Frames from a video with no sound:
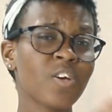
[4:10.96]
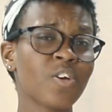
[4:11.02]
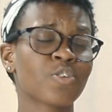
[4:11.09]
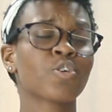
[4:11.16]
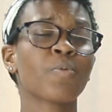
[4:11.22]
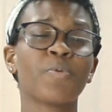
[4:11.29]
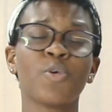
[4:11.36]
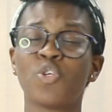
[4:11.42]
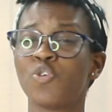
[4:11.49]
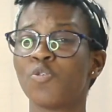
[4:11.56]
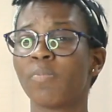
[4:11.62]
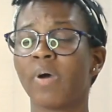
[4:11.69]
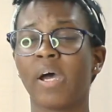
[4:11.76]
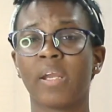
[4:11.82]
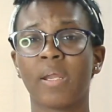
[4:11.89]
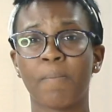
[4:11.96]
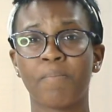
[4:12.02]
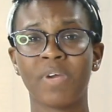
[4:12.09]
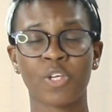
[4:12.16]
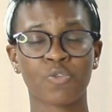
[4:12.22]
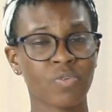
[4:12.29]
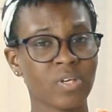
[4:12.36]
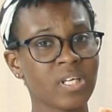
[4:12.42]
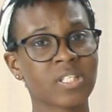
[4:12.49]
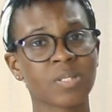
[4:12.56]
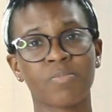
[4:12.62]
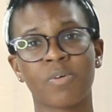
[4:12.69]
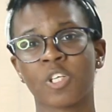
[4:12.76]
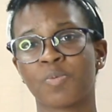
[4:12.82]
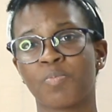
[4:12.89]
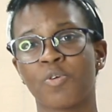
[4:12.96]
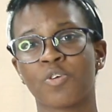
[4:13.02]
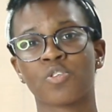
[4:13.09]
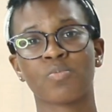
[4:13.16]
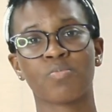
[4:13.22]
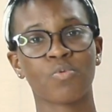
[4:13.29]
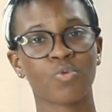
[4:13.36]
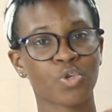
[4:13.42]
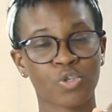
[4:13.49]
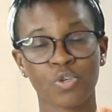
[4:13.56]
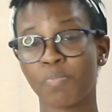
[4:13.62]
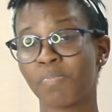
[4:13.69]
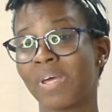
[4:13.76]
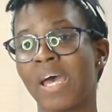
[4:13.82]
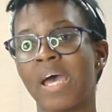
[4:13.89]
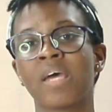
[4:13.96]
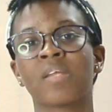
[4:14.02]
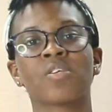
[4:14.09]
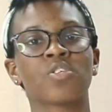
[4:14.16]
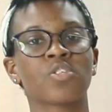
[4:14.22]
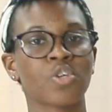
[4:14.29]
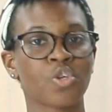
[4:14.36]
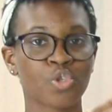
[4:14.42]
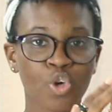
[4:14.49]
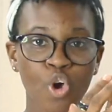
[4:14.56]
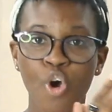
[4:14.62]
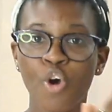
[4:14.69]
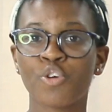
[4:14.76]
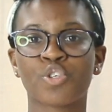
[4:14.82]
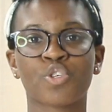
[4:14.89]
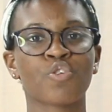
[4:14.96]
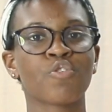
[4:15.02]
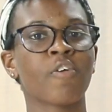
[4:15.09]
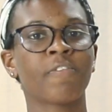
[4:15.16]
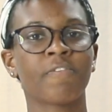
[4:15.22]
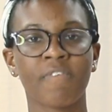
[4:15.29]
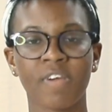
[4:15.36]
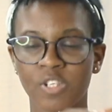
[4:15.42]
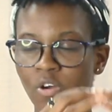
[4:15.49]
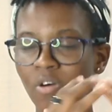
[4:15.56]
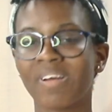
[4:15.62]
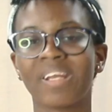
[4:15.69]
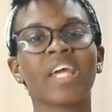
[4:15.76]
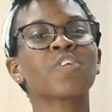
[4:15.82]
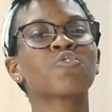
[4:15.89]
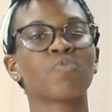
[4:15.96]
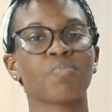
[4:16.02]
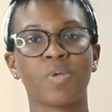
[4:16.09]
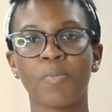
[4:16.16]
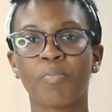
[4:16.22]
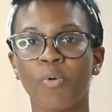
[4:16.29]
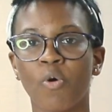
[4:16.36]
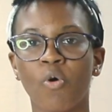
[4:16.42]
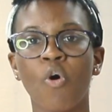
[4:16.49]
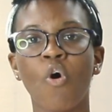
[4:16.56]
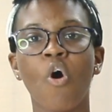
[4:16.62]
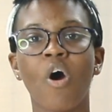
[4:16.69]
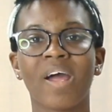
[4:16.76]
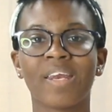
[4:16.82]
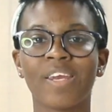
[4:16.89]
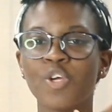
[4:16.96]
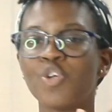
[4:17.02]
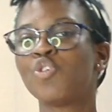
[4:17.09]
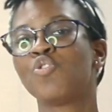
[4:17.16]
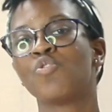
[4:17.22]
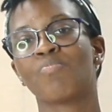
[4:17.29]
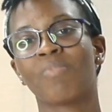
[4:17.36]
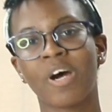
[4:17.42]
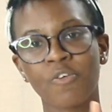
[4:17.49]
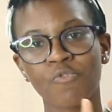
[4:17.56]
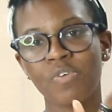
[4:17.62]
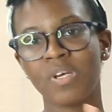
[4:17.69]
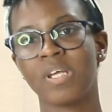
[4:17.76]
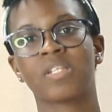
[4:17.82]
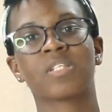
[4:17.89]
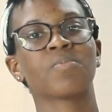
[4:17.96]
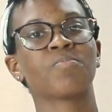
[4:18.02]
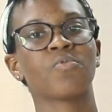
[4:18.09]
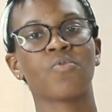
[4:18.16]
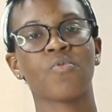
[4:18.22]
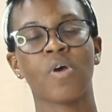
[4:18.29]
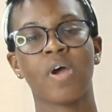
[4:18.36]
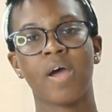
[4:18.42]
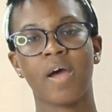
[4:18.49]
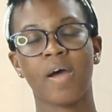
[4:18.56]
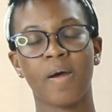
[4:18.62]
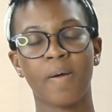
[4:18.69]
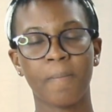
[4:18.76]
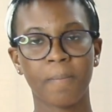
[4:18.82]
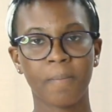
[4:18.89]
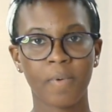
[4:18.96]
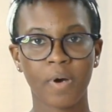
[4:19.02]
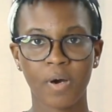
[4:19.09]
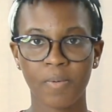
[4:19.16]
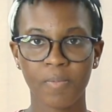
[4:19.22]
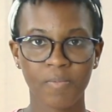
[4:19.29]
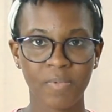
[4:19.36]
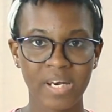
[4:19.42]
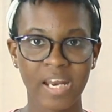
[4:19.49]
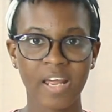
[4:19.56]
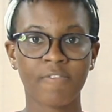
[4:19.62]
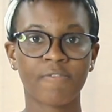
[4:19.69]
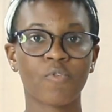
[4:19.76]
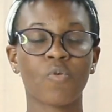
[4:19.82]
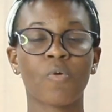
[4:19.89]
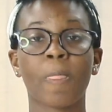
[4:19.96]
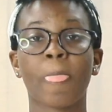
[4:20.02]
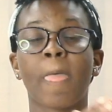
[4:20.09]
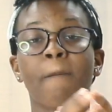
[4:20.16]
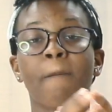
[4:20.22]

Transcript: So be human, be as relatable as possible, show behind the scenes, show your face, connect to people in a human, relatable level.